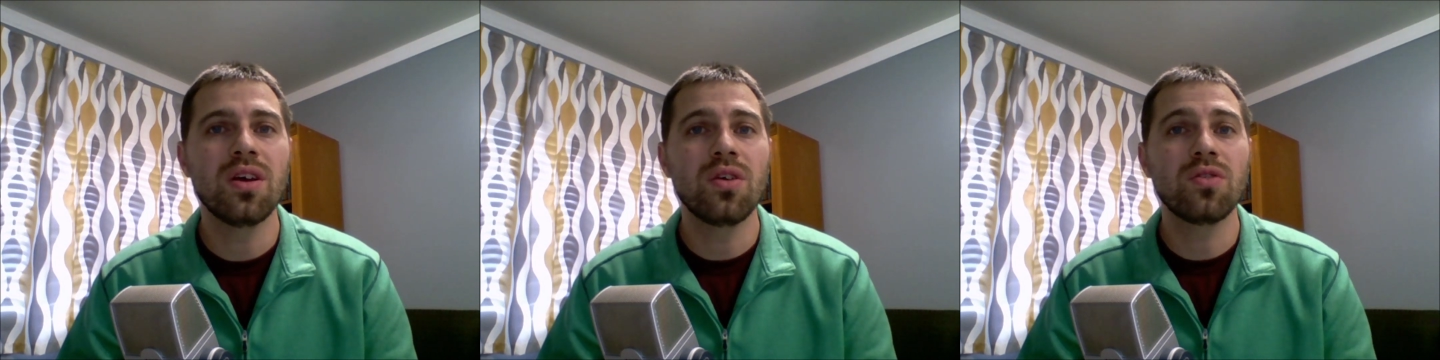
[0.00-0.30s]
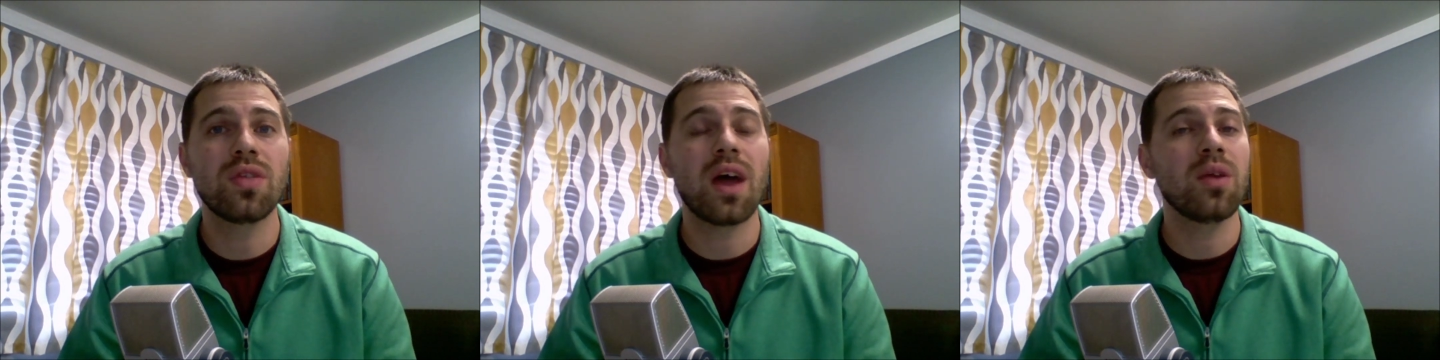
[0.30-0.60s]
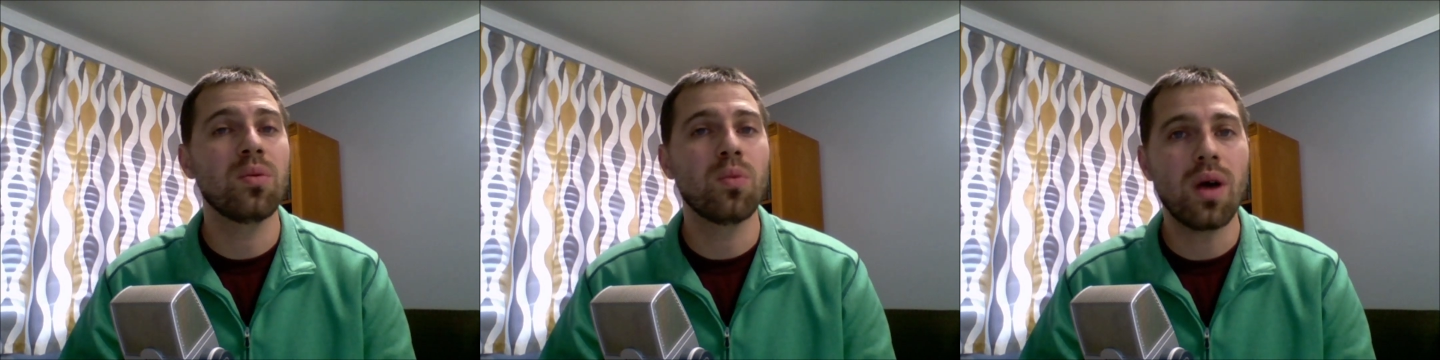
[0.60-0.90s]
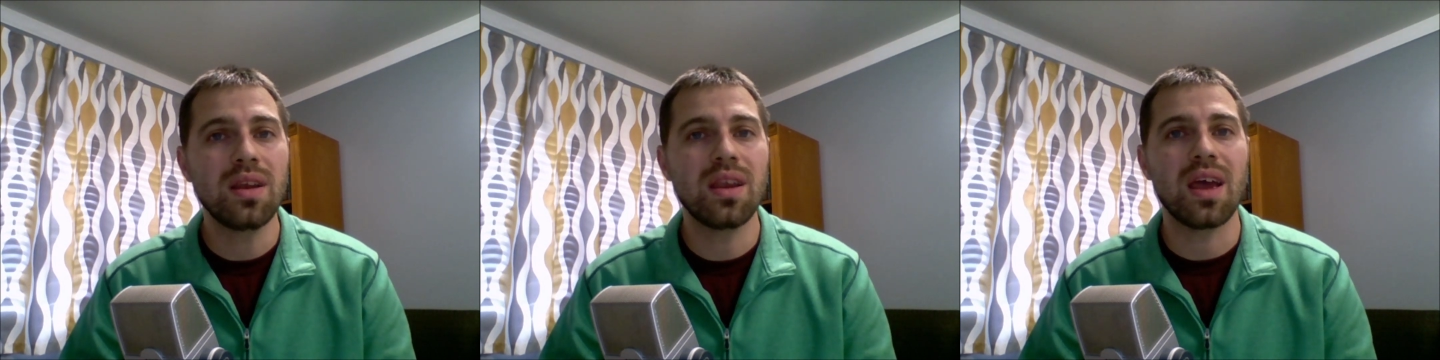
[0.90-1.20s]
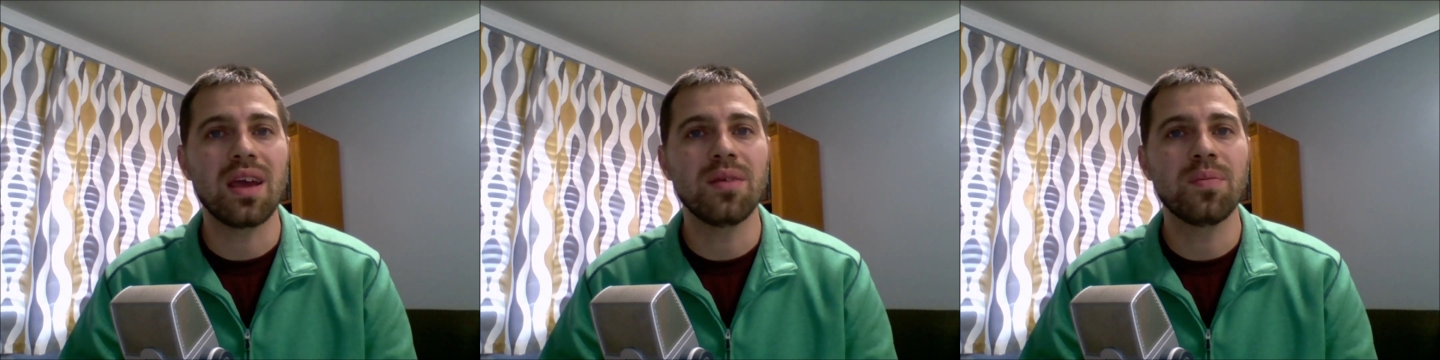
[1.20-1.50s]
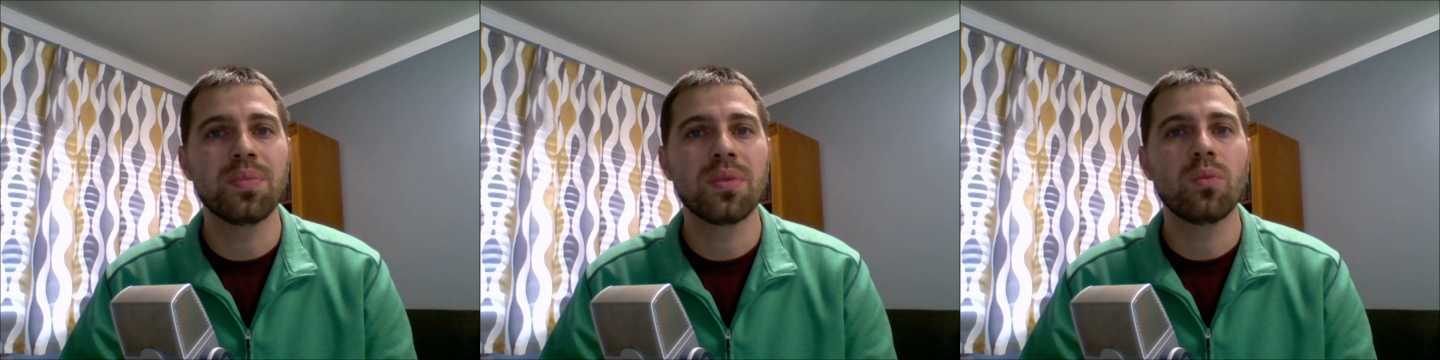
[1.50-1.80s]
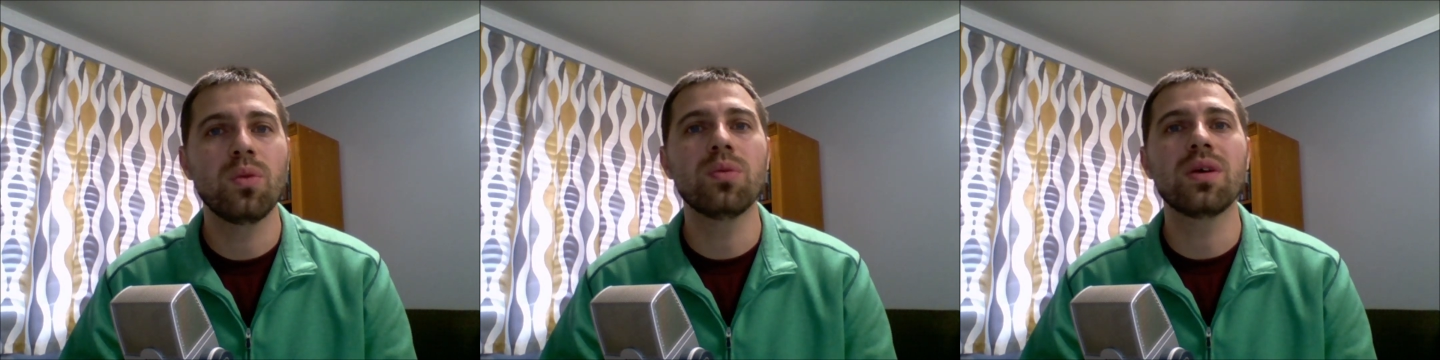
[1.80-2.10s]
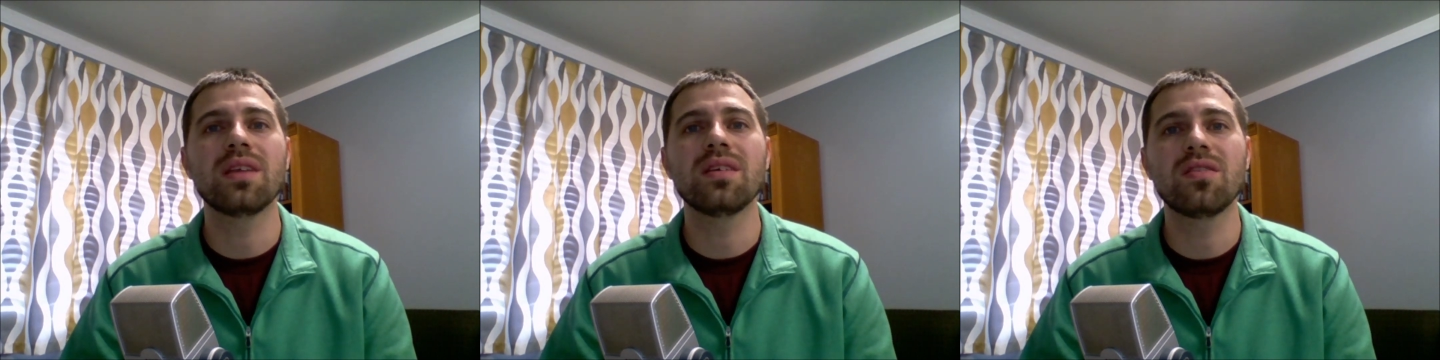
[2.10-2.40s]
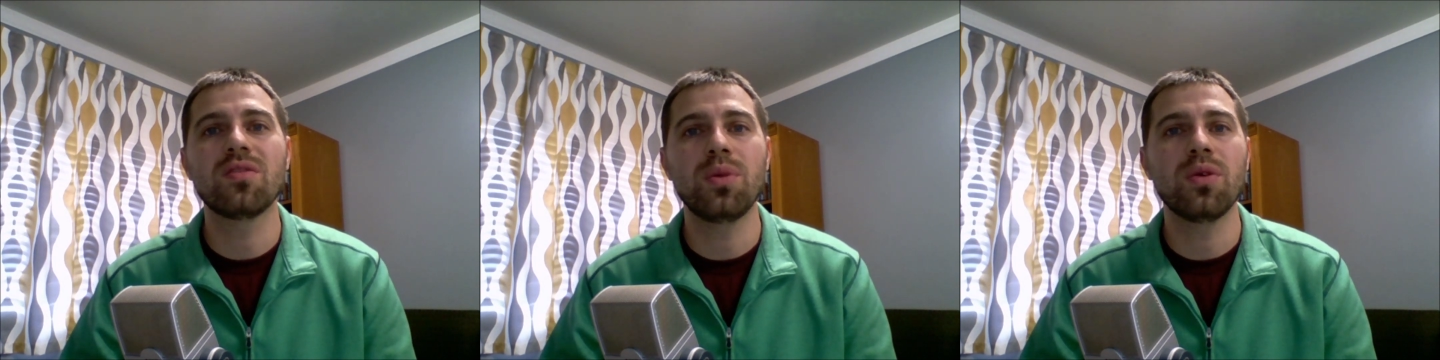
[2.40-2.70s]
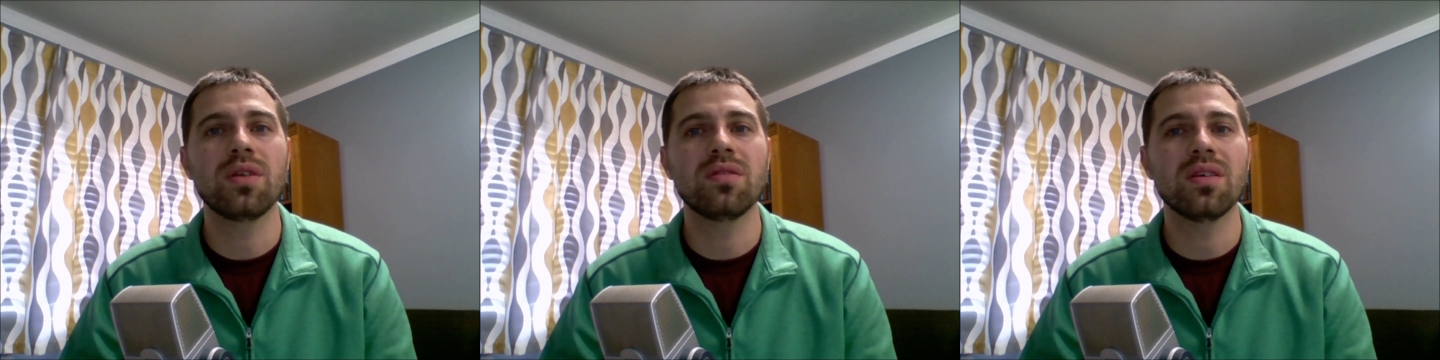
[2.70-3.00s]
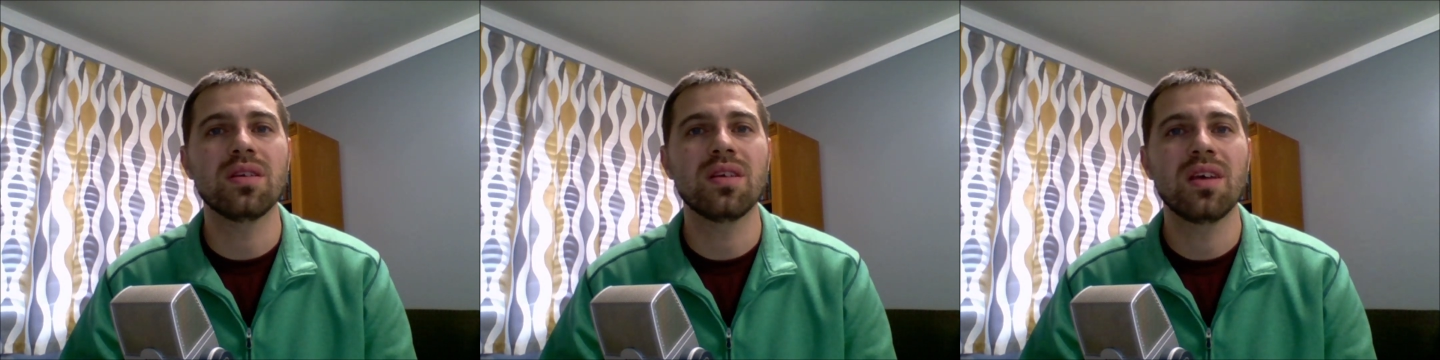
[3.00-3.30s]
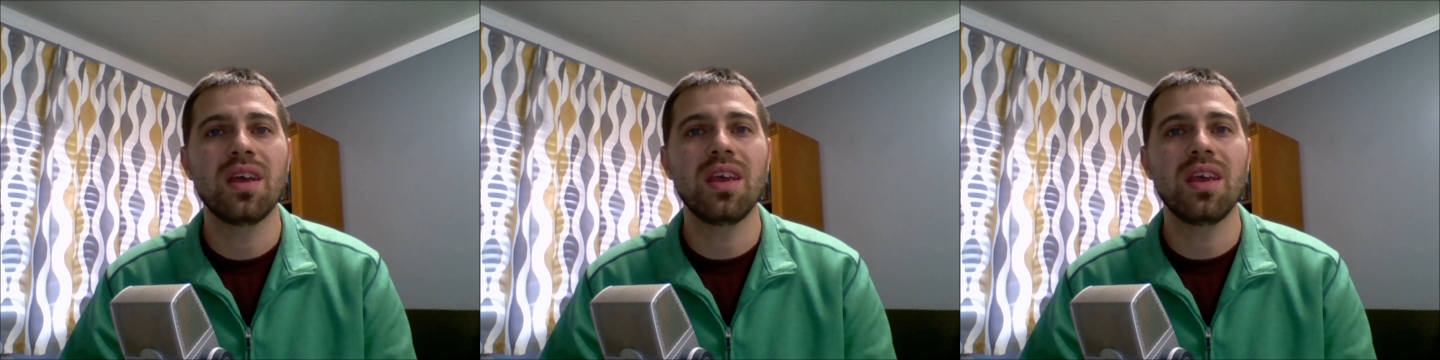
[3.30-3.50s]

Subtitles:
so that in one day we will get to experience it